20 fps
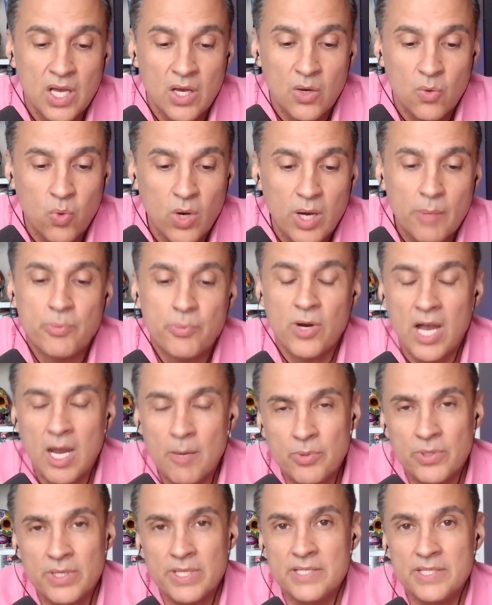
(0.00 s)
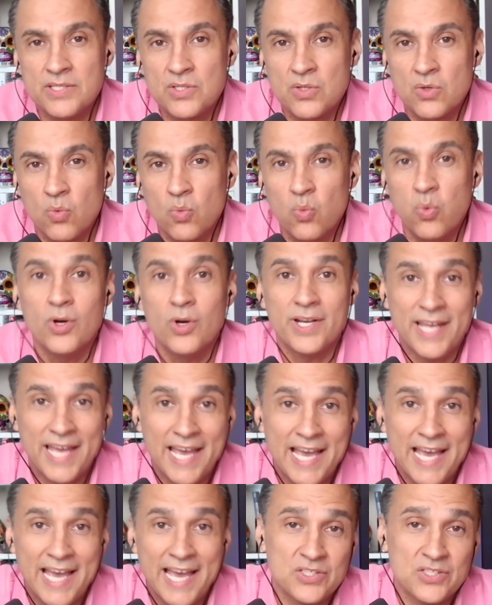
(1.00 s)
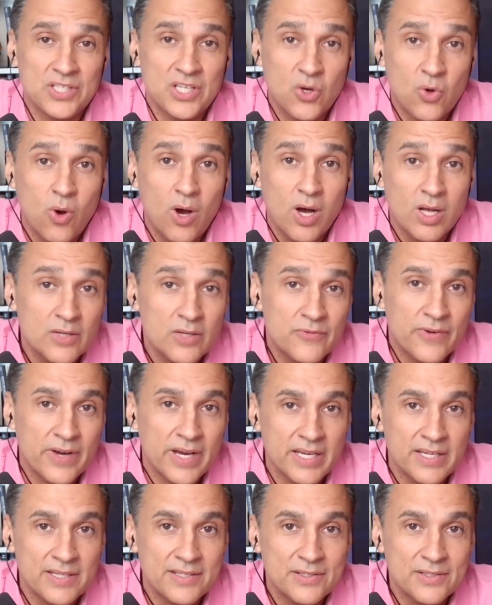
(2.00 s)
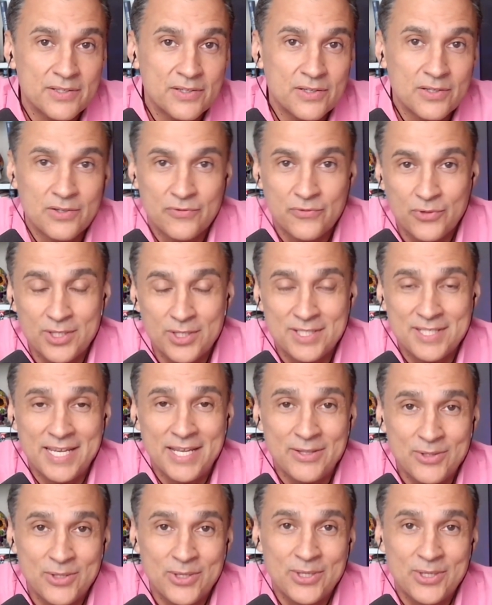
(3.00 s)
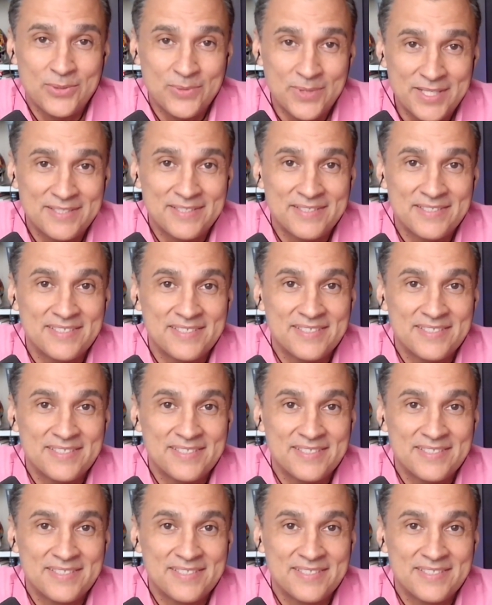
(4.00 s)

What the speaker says: What properties would actually qualify for a 1031?